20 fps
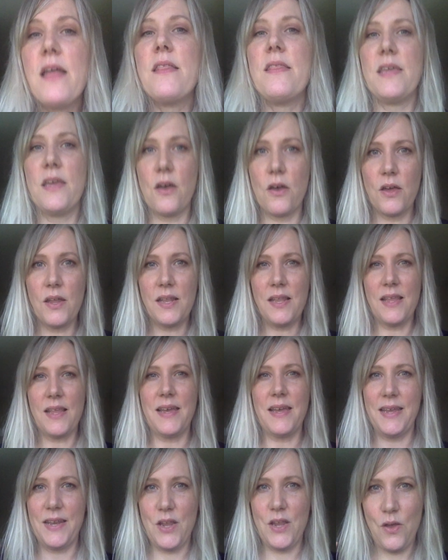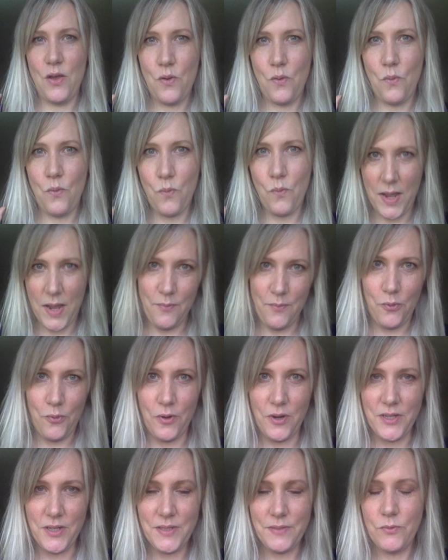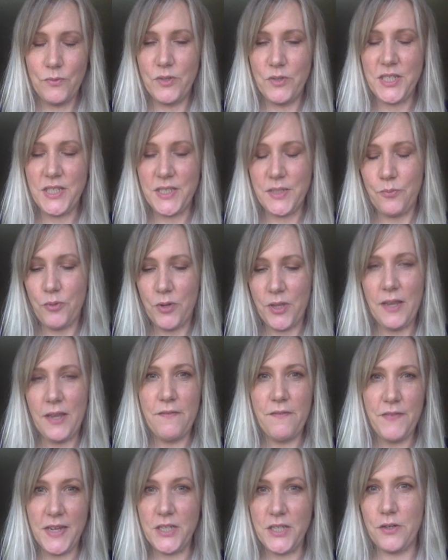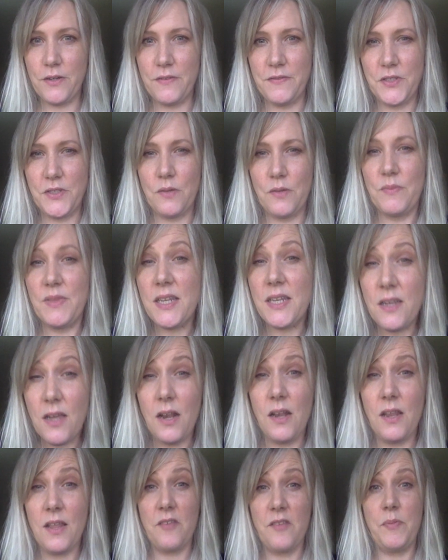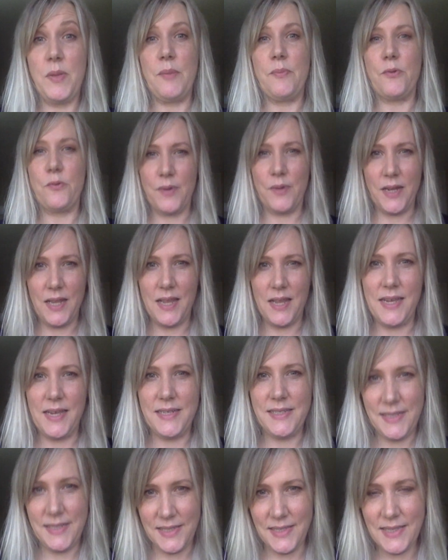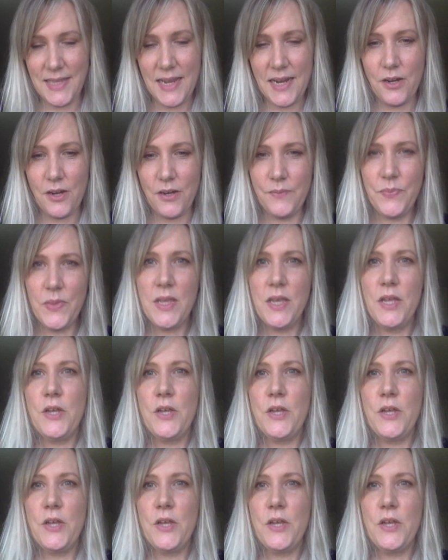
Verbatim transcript: The online whiteboard, which is a brilliant feature of Zoom that not a lot of people realize is there.